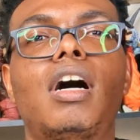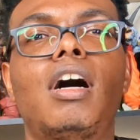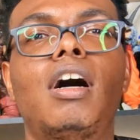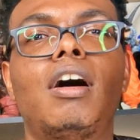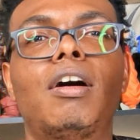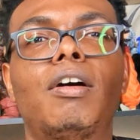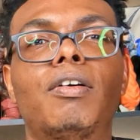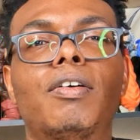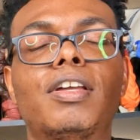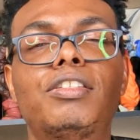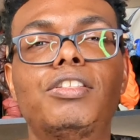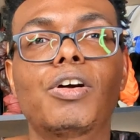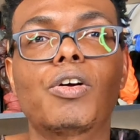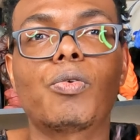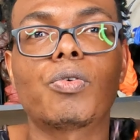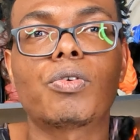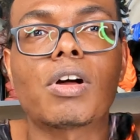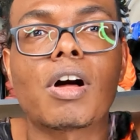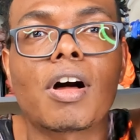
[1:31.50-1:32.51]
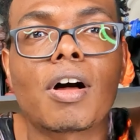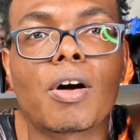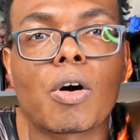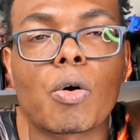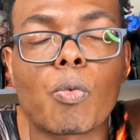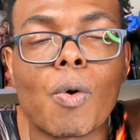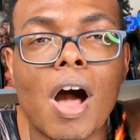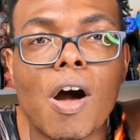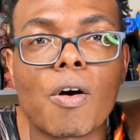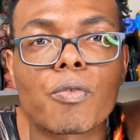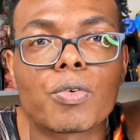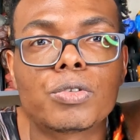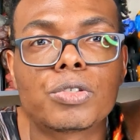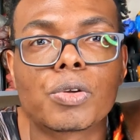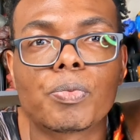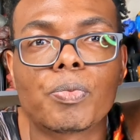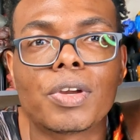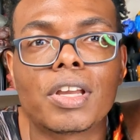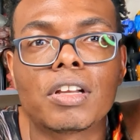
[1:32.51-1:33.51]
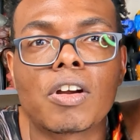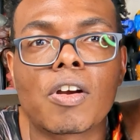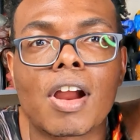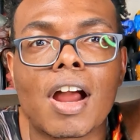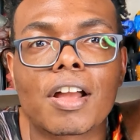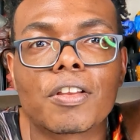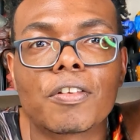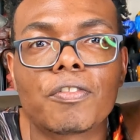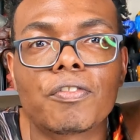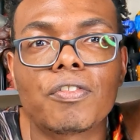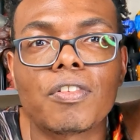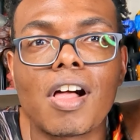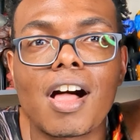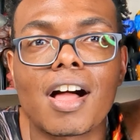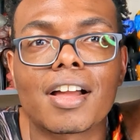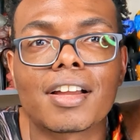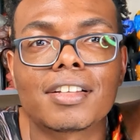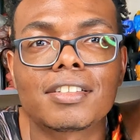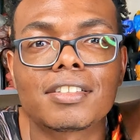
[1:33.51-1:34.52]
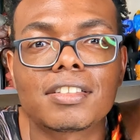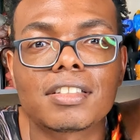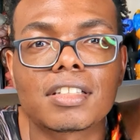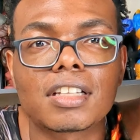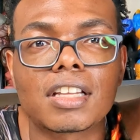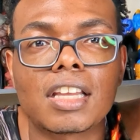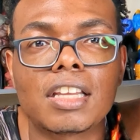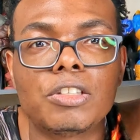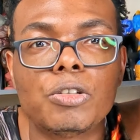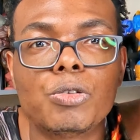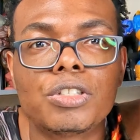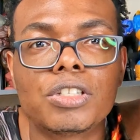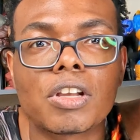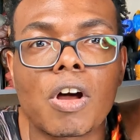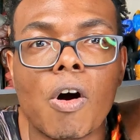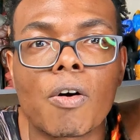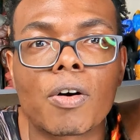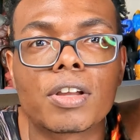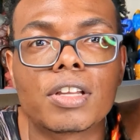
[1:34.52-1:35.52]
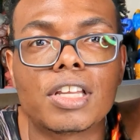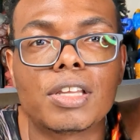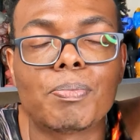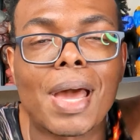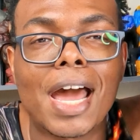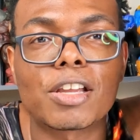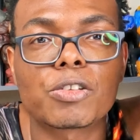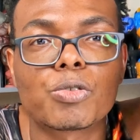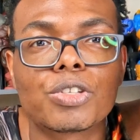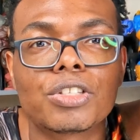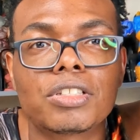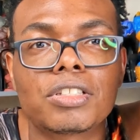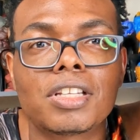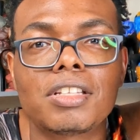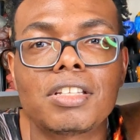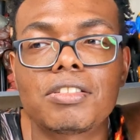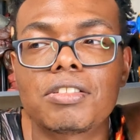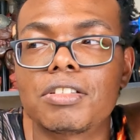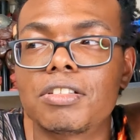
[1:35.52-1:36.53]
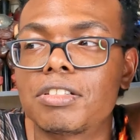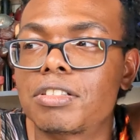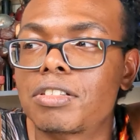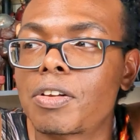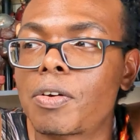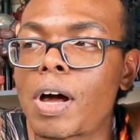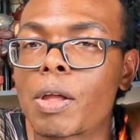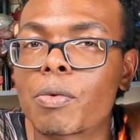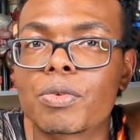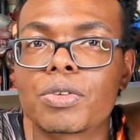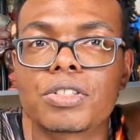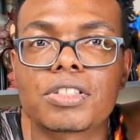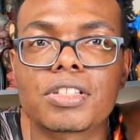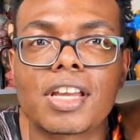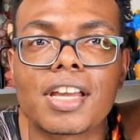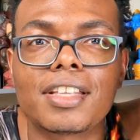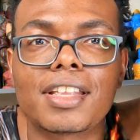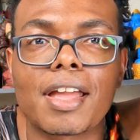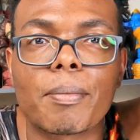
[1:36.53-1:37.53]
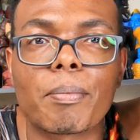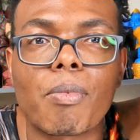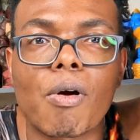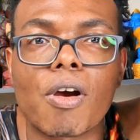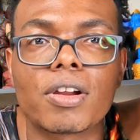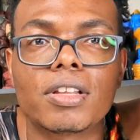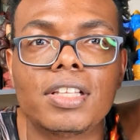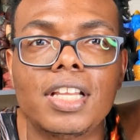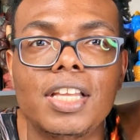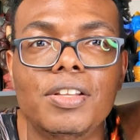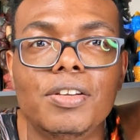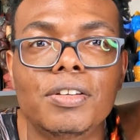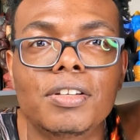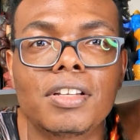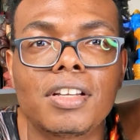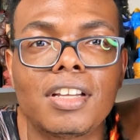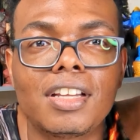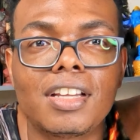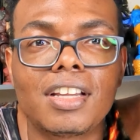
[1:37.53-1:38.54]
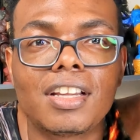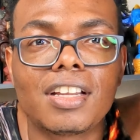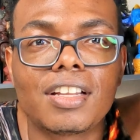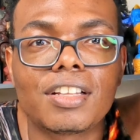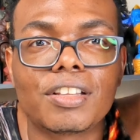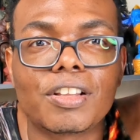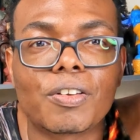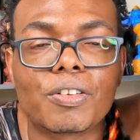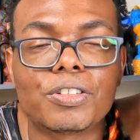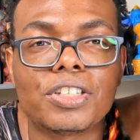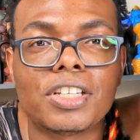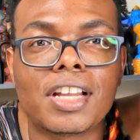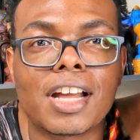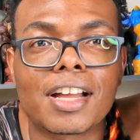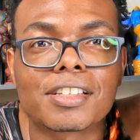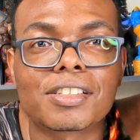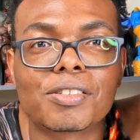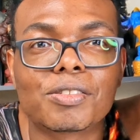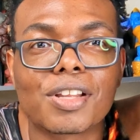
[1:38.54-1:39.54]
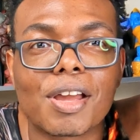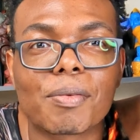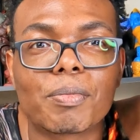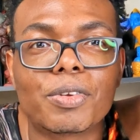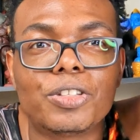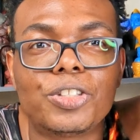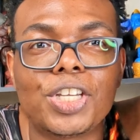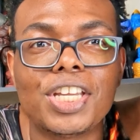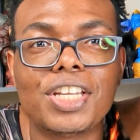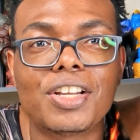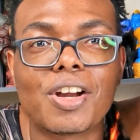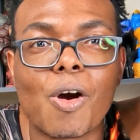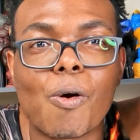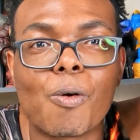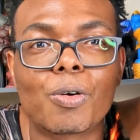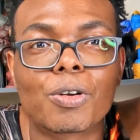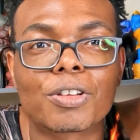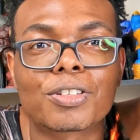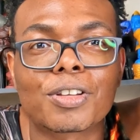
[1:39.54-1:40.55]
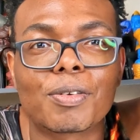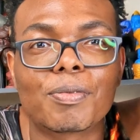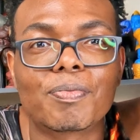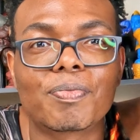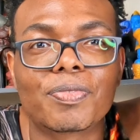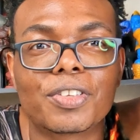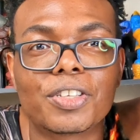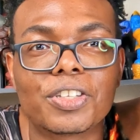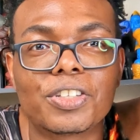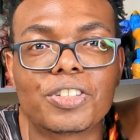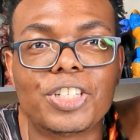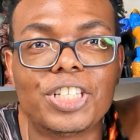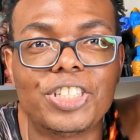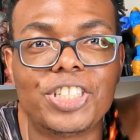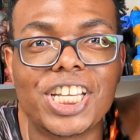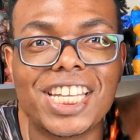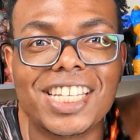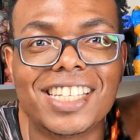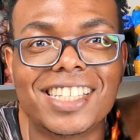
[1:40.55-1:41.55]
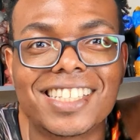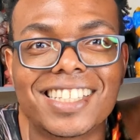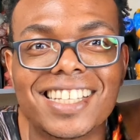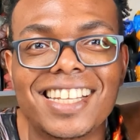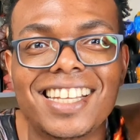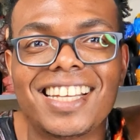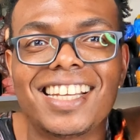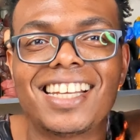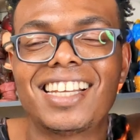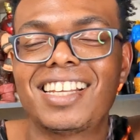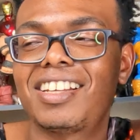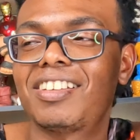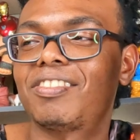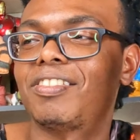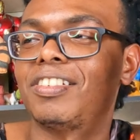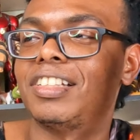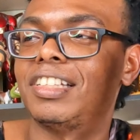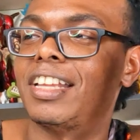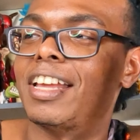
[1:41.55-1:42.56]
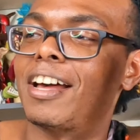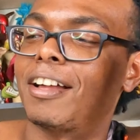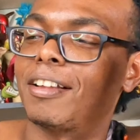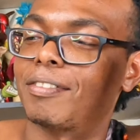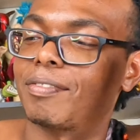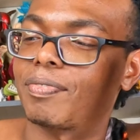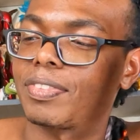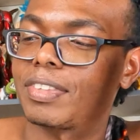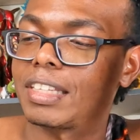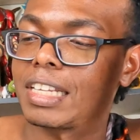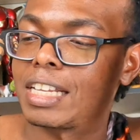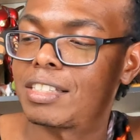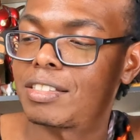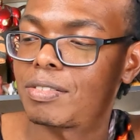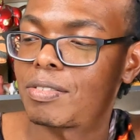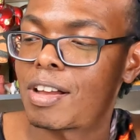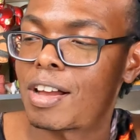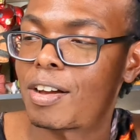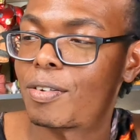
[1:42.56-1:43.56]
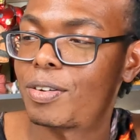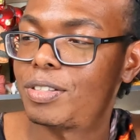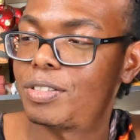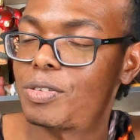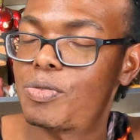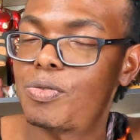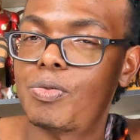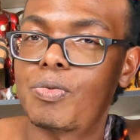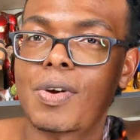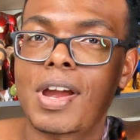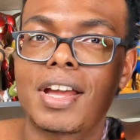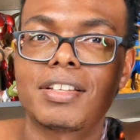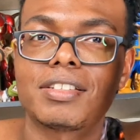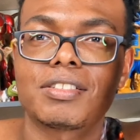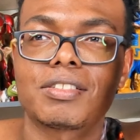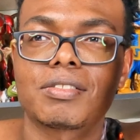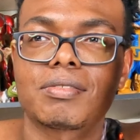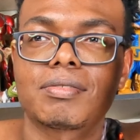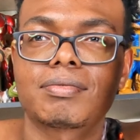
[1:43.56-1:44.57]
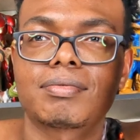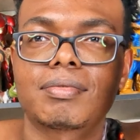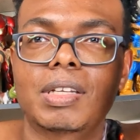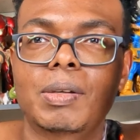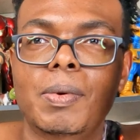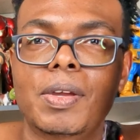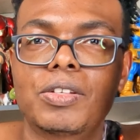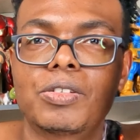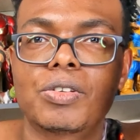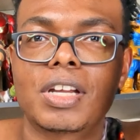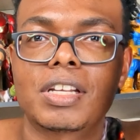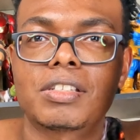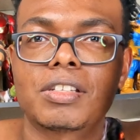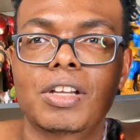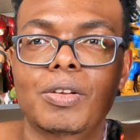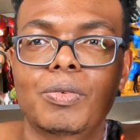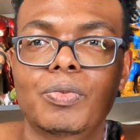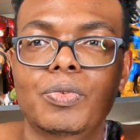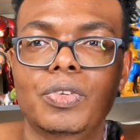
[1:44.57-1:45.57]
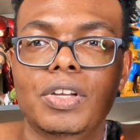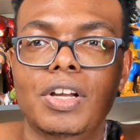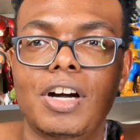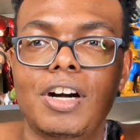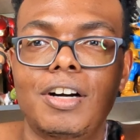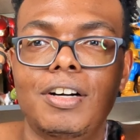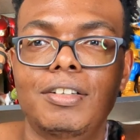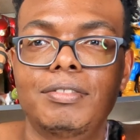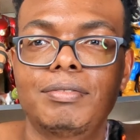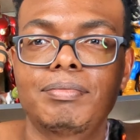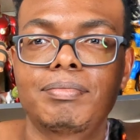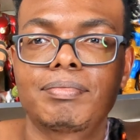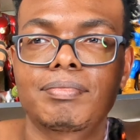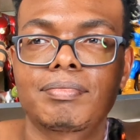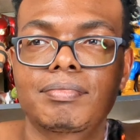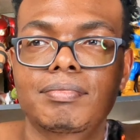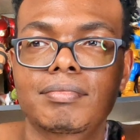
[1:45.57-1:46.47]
um, it took uh, a while for Superman to learn how to fly and use it all and master the senses. So I don't understand that part neither. You know, she got some type of cheat code or something. She cheated. But yeah, that's my only two rants. Let me stress of them. Um,